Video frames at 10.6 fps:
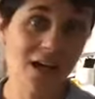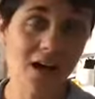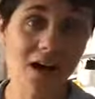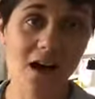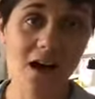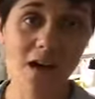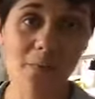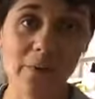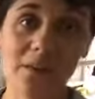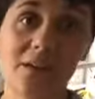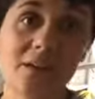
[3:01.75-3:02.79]

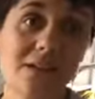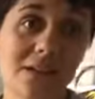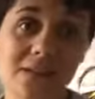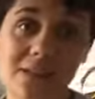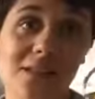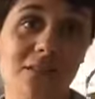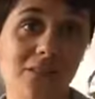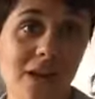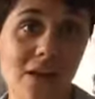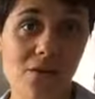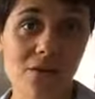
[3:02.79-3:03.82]
burger that's
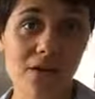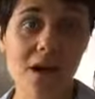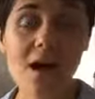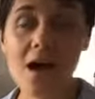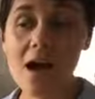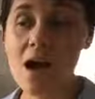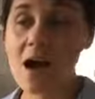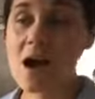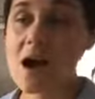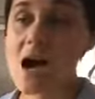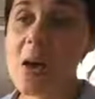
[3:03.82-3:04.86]
definitely out there,
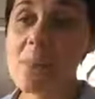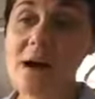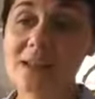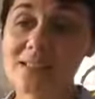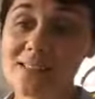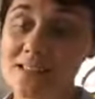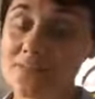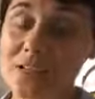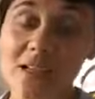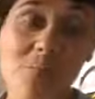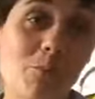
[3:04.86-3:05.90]
and
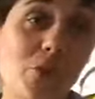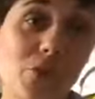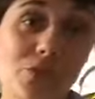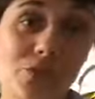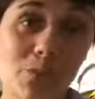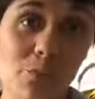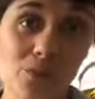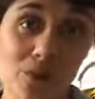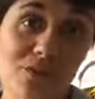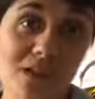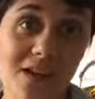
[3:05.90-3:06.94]
definitely most
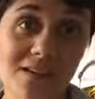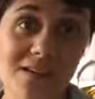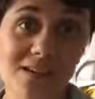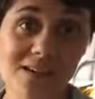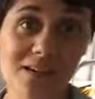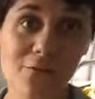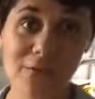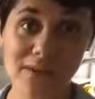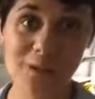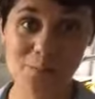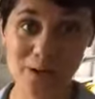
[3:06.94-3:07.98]
processed
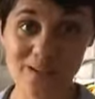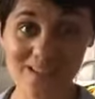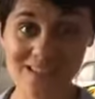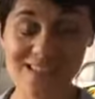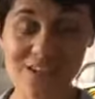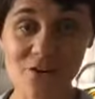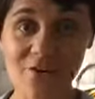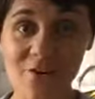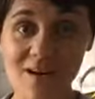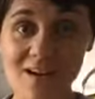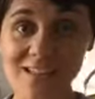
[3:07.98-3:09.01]
vegan burgers that you
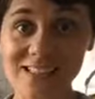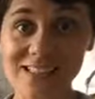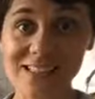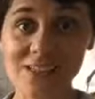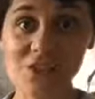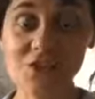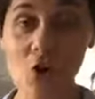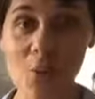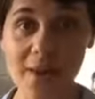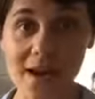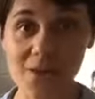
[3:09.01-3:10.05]
find in the
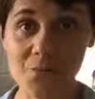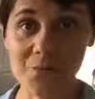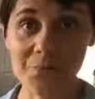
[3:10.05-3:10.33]
shop now.